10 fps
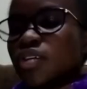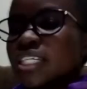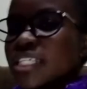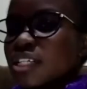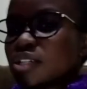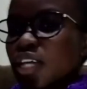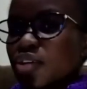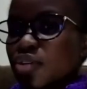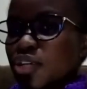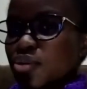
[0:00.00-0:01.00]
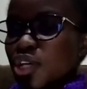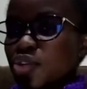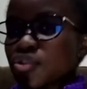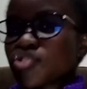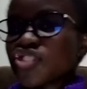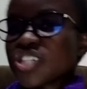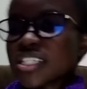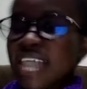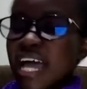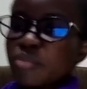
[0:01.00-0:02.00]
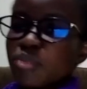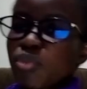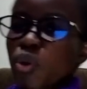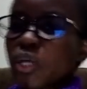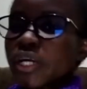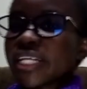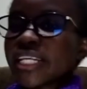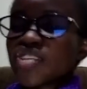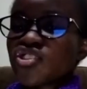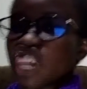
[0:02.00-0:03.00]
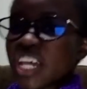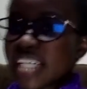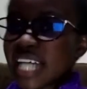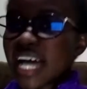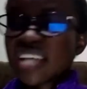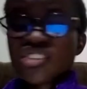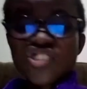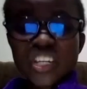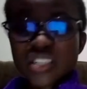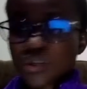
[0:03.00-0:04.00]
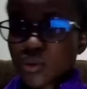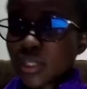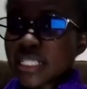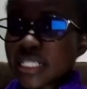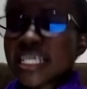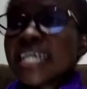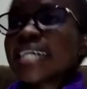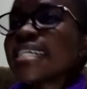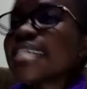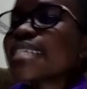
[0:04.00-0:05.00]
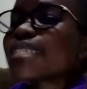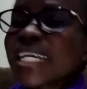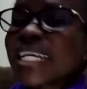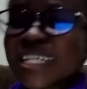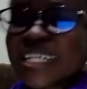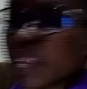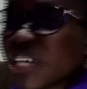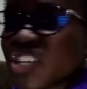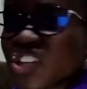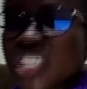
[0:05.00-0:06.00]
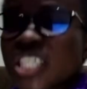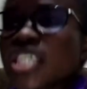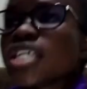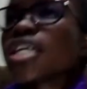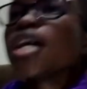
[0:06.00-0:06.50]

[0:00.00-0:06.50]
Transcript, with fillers: sexuality education teaches young people on gender, gender roles, dismantling patriarchy,